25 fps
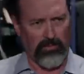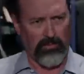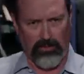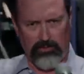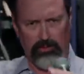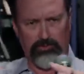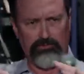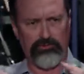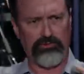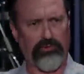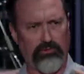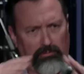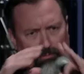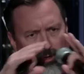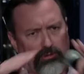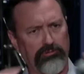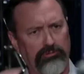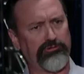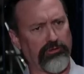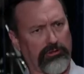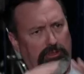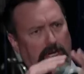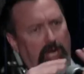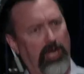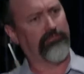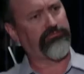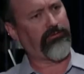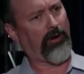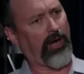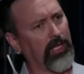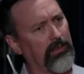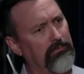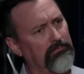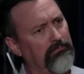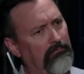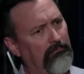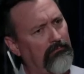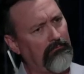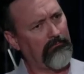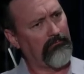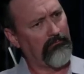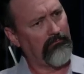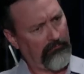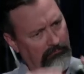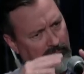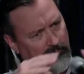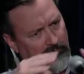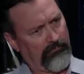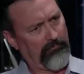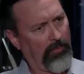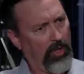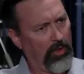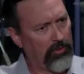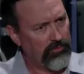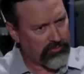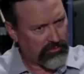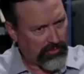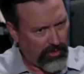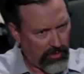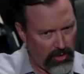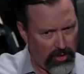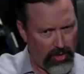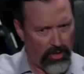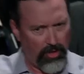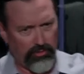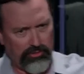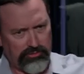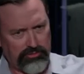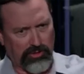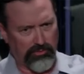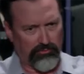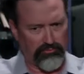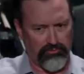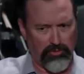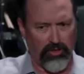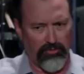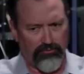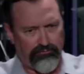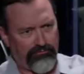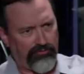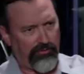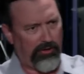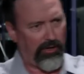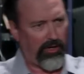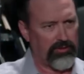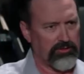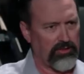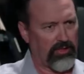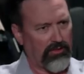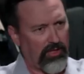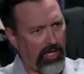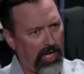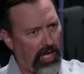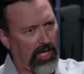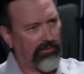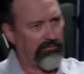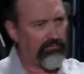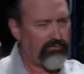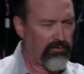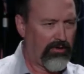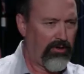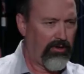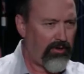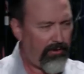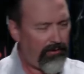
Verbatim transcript: who's, who's your covering? Who's, who's the roof on your life?